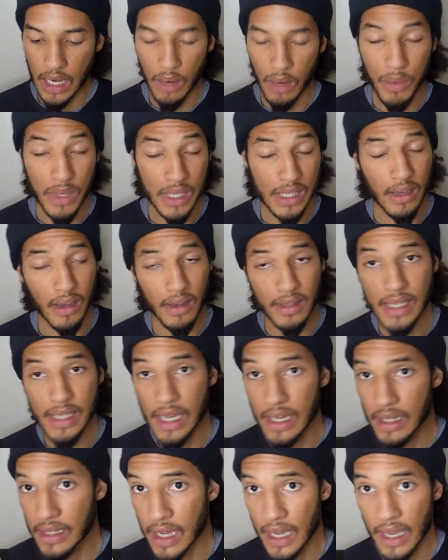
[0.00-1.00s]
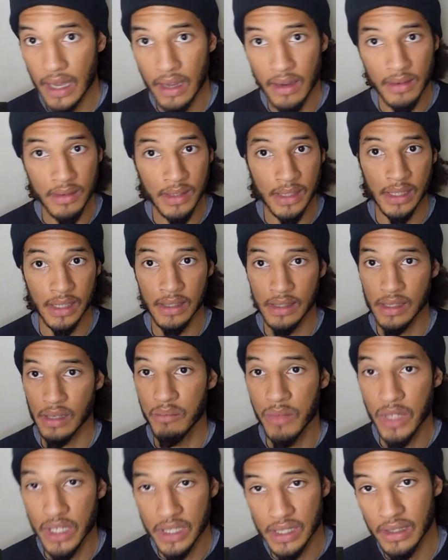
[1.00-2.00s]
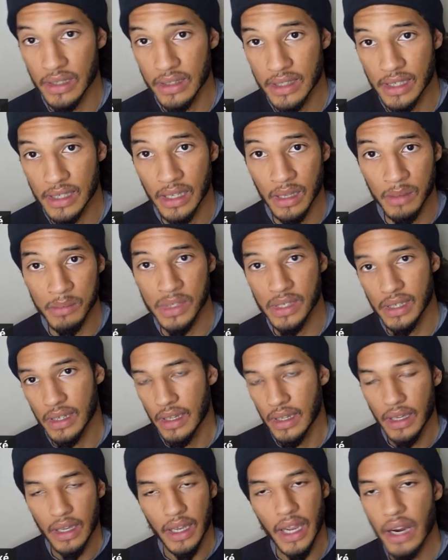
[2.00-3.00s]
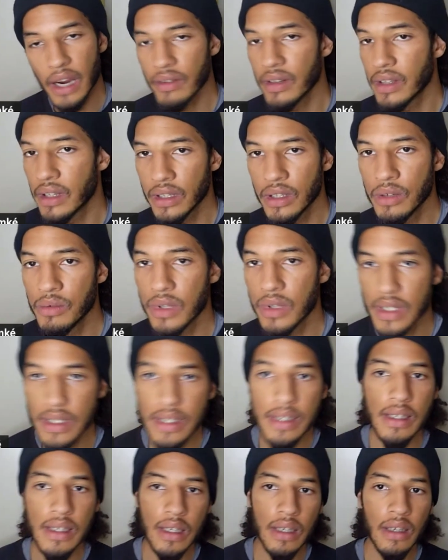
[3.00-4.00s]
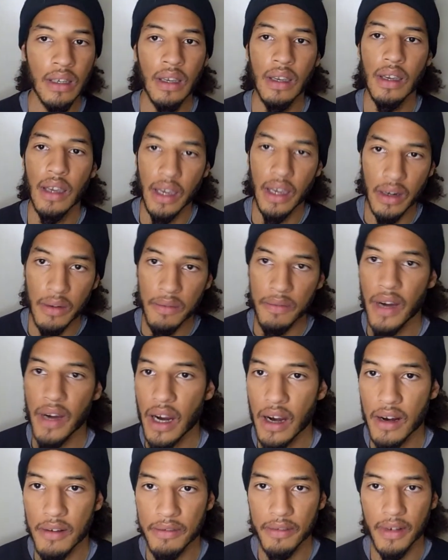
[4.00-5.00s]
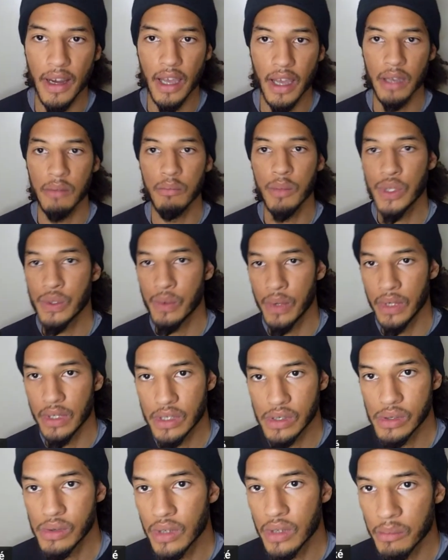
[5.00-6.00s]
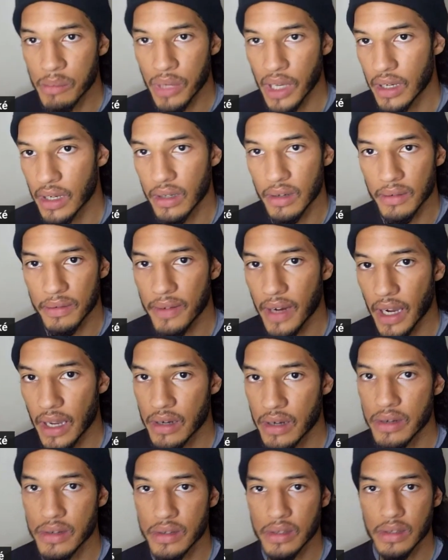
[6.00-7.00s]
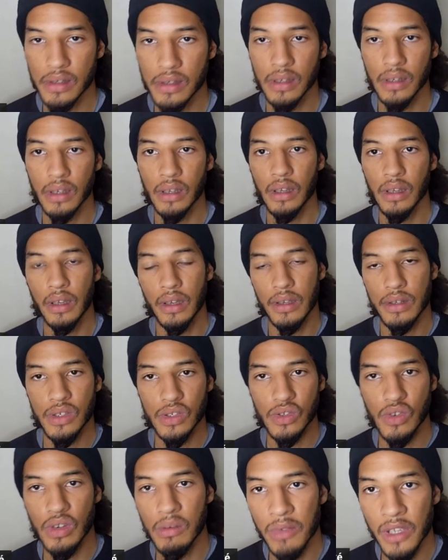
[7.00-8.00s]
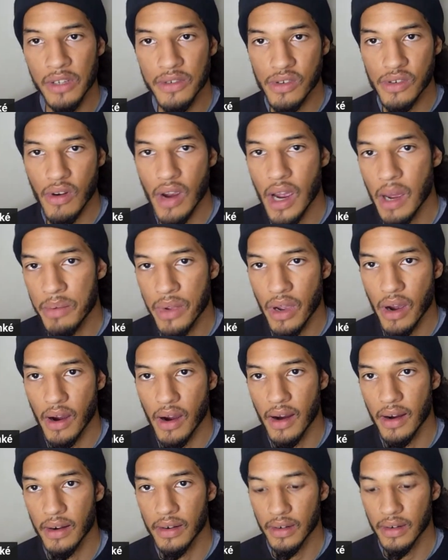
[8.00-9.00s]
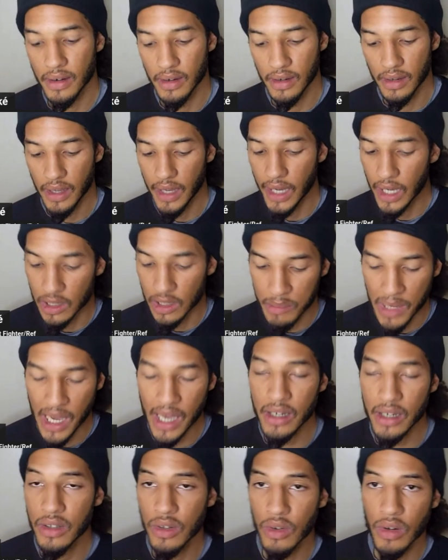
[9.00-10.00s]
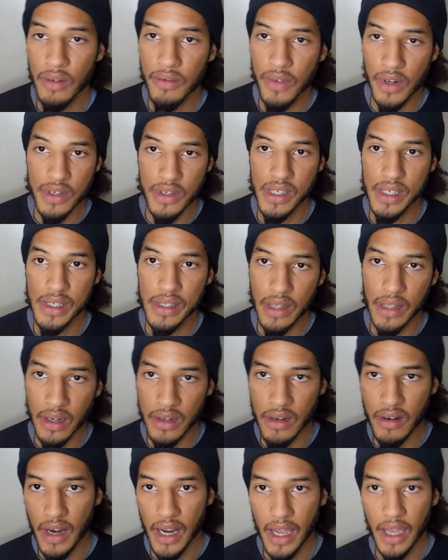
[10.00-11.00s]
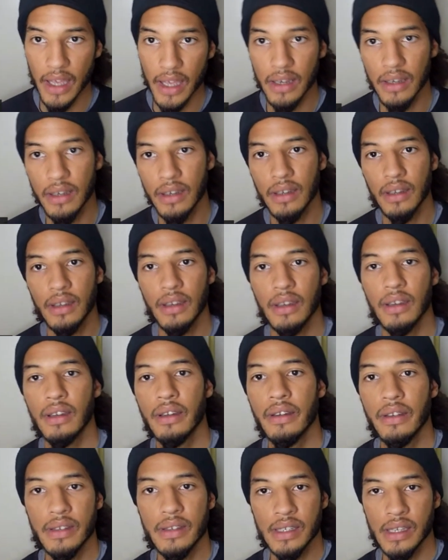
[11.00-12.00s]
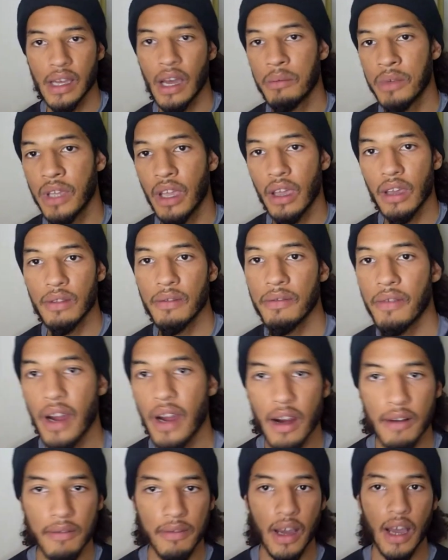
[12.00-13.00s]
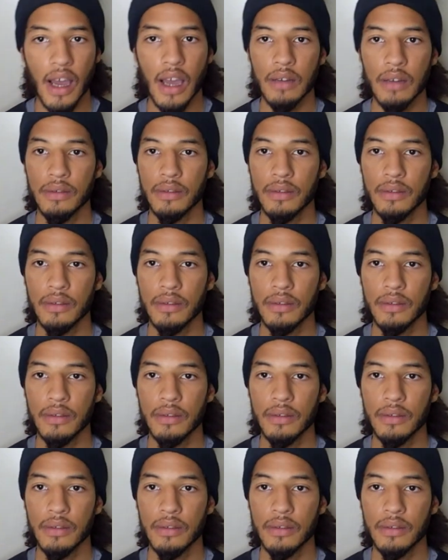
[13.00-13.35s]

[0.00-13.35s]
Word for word: we saw takedowns and submission attempts everything you want to see in a firefight between two competitive fighters. Street Beef Scrapyard, El Matador versus Thunderhead, Somké and the Firefight.